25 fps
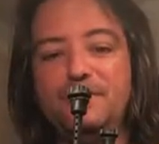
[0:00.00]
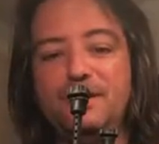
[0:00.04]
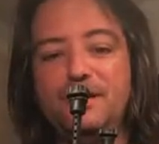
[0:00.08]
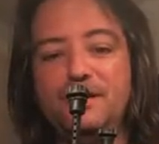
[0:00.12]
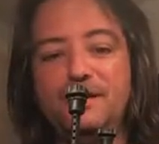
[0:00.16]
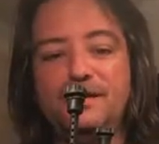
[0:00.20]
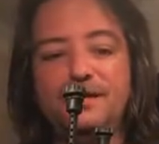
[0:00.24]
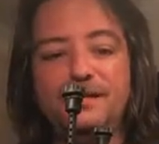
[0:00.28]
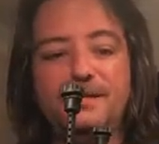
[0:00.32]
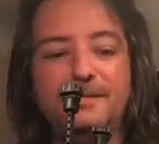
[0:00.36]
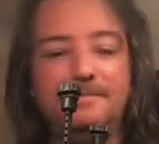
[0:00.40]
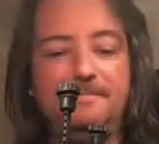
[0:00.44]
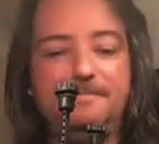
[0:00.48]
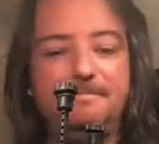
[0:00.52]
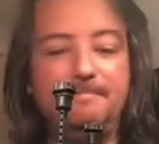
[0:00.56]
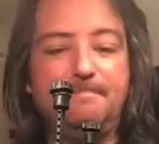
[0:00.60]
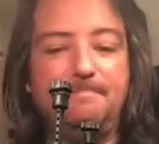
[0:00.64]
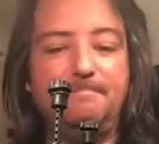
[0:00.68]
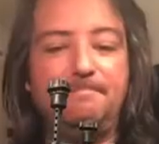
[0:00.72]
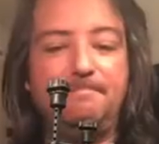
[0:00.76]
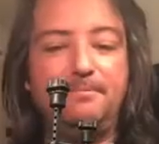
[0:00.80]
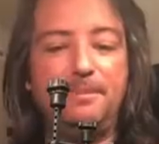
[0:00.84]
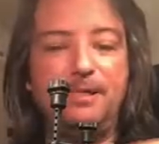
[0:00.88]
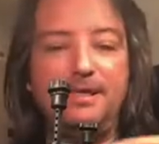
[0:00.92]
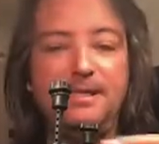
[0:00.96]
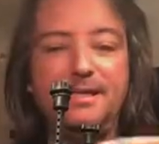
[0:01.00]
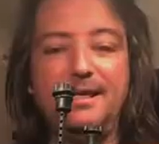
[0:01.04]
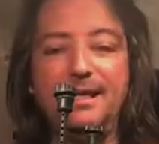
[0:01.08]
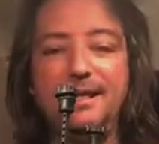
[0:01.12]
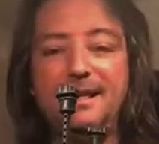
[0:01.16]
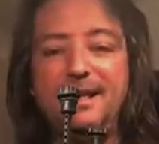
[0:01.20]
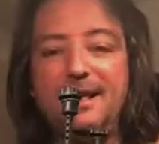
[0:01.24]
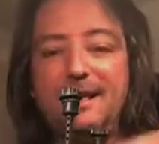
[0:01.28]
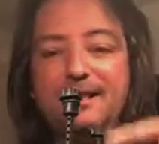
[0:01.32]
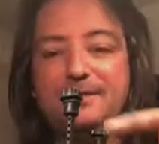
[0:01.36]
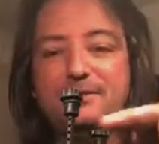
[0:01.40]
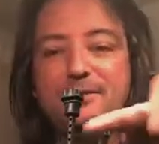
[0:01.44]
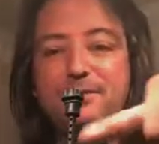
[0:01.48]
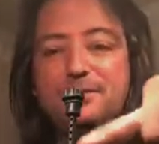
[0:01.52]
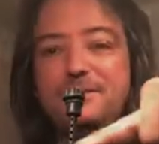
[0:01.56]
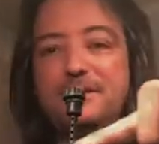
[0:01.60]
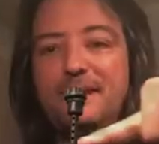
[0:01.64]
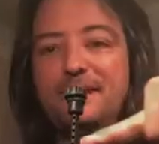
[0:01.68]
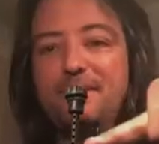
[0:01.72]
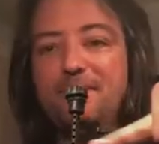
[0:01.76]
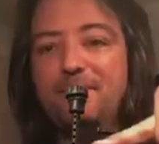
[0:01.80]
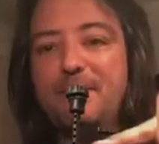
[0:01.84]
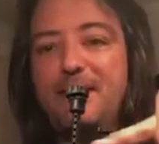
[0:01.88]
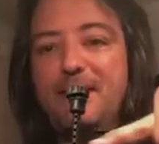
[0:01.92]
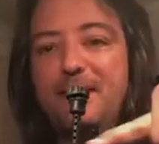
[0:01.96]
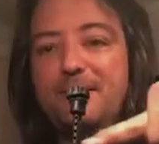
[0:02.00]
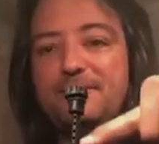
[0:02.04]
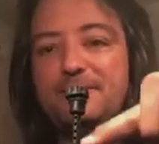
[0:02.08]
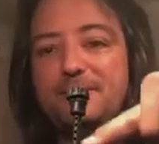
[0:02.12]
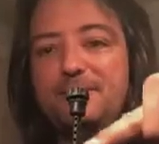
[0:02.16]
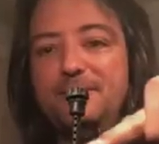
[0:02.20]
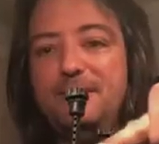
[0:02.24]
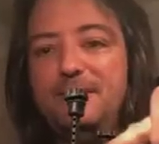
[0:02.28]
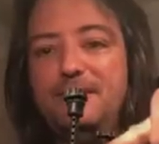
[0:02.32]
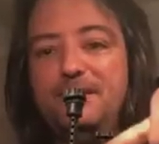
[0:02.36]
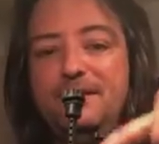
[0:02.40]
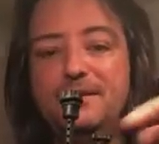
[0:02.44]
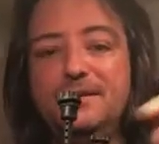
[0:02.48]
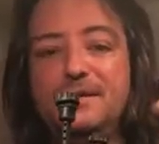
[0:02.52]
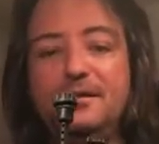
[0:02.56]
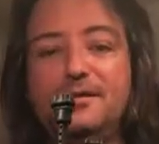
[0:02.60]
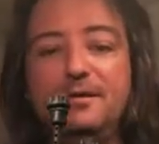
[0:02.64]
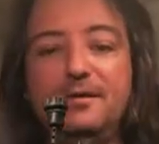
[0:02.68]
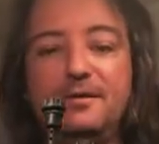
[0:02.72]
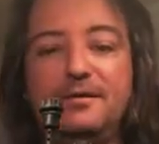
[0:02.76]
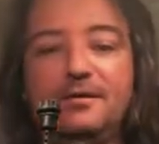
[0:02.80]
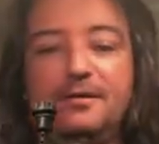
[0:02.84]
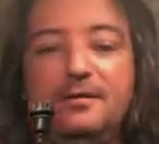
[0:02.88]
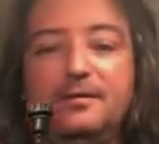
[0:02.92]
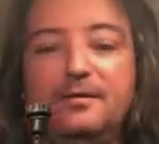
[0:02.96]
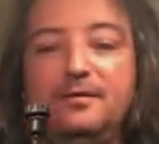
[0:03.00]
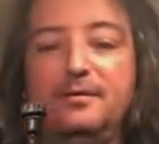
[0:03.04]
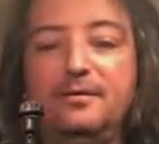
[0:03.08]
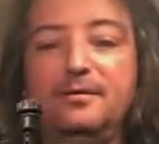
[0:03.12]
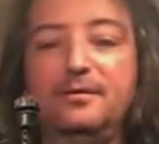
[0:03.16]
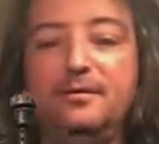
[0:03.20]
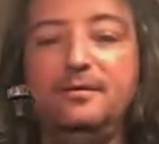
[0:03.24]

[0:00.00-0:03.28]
So again, Exotech mounts here.